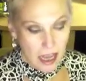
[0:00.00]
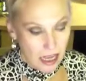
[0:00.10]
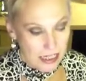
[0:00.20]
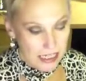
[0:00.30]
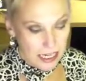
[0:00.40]

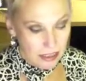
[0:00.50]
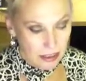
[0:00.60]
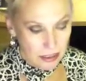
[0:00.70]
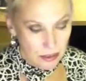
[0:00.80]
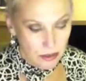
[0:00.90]
Adele
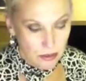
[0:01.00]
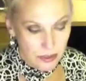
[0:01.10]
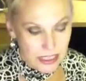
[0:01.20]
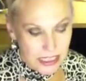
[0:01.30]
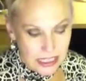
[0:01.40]

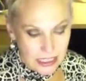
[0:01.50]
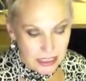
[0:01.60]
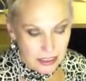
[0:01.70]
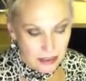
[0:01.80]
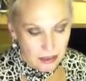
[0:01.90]
Gritti
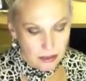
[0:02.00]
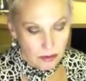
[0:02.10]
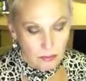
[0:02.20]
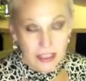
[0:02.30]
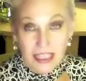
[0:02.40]

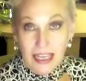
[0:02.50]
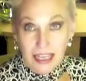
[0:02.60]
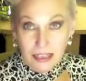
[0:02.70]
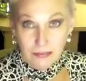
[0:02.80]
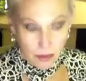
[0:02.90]
with
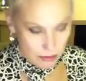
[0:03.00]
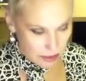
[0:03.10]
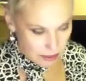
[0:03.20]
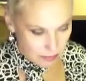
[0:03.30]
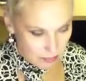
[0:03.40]
8
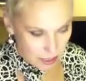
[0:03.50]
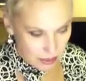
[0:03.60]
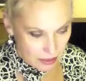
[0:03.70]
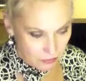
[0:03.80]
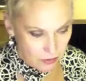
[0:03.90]
votes. They
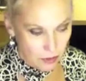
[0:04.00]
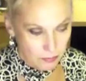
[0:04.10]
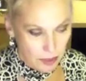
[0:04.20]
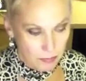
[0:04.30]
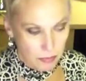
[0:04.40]

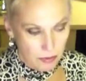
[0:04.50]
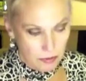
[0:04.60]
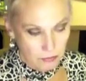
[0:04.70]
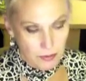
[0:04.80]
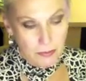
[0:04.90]
felt
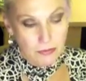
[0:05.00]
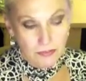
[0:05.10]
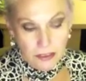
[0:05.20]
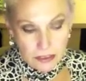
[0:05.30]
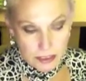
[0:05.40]
people
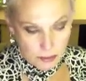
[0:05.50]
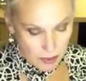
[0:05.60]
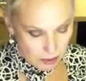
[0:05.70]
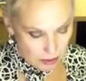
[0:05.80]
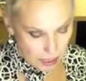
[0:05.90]
felt it
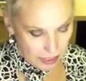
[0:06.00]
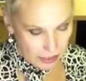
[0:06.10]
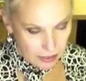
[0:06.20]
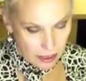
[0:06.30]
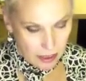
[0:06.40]
smelled like
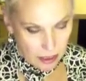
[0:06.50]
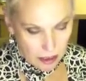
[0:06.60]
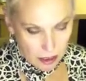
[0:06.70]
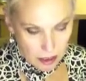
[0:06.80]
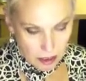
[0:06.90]
the
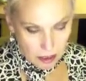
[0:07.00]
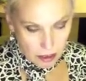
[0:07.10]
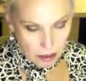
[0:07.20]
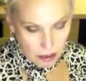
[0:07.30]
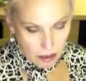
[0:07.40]

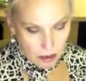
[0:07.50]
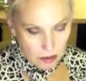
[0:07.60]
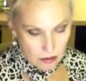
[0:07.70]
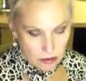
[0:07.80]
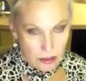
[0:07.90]

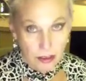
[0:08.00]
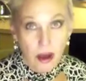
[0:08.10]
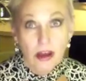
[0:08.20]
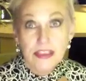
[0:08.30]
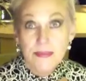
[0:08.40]

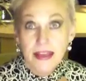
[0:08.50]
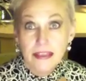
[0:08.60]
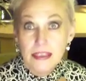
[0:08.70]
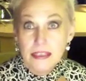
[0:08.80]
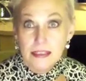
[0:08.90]

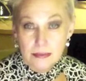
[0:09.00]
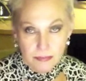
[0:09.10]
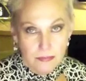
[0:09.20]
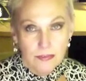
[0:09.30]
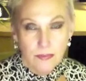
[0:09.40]
Osmanthus
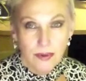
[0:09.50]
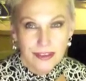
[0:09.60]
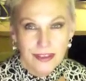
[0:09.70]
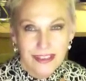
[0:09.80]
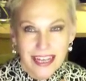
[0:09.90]
from
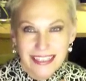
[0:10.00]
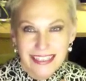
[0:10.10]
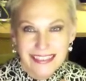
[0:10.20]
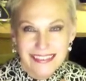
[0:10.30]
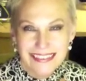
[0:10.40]
Roger and
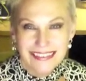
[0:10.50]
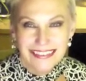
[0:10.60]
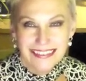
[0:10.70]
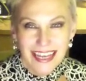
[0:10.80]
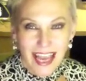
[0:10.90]
Gallet.
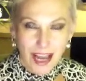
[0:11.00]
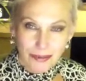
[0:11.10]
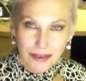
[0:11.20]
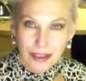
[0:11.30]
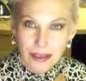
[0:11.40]

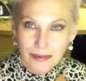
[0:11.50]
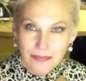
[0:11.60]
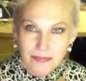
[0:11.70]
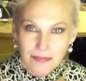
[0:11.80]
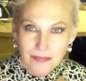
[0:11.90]
How are you?
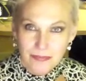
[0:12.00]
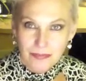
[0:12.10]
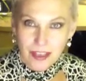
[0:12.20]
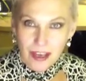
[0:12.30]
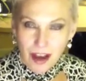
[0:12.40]

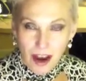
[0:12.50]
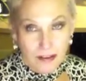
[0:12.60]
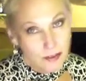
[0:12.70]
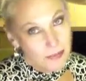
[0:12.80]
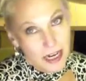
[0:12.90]

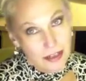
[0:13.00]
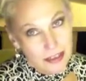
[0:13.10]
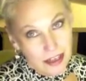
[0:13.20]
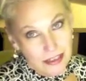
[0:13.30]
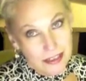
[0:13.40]
Have you been
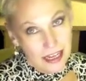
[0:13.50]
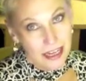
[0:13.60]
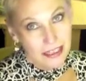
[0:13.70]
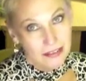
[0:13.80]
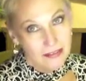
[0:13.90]
outside
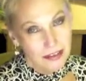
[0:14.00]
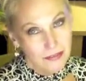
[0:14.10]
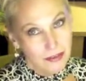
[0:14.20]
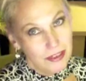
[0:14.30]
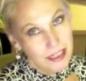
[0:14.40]
today?
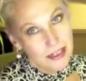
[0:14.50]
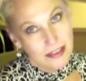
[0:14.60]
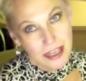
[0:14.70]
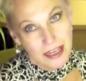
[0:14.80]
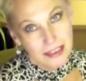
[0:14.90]
If you can get
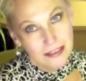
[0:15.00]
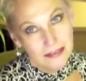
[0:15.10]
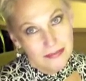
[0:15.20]
outside,